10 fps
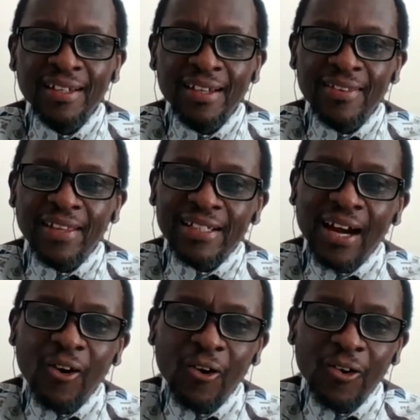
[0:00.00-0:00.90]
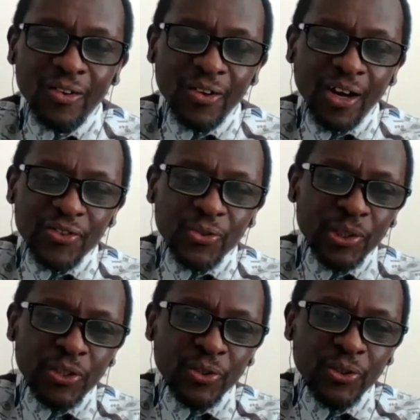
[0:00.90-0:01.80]
That now, as we
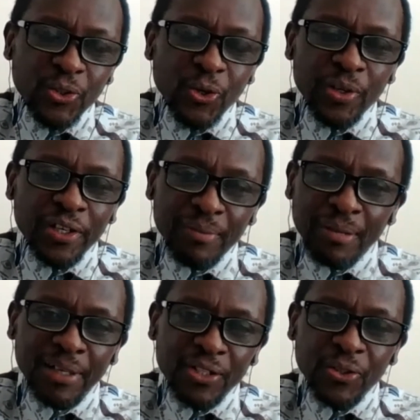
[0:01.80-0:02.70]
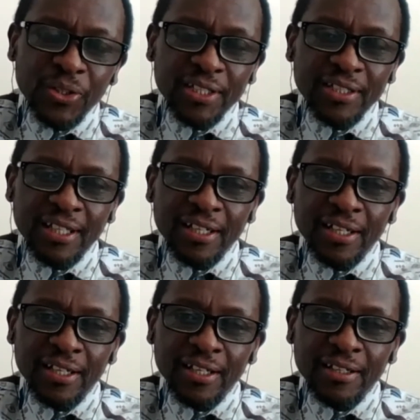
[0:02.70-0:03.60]
remember during the